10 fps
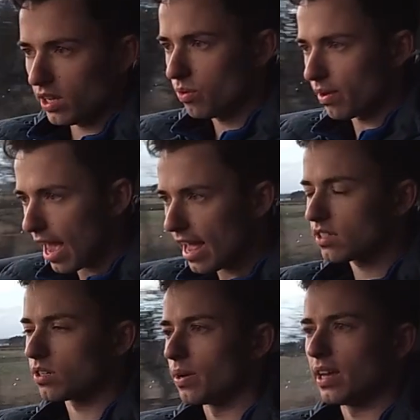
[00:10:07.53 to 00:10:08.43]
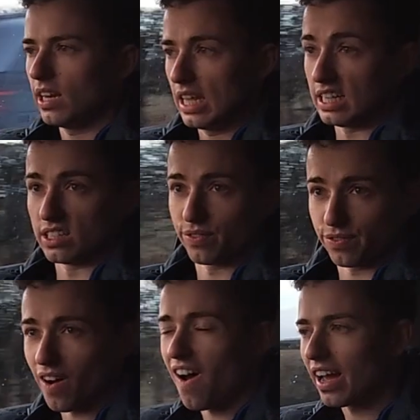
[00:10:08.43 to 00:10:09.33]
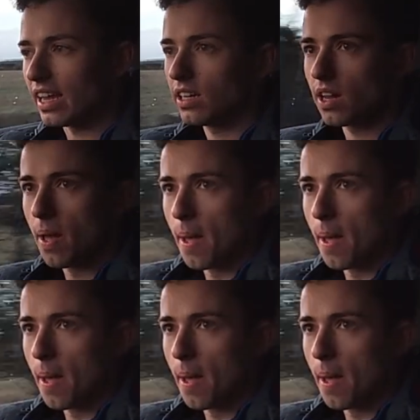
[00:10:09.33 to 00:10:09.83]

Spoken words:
you get to it is fine,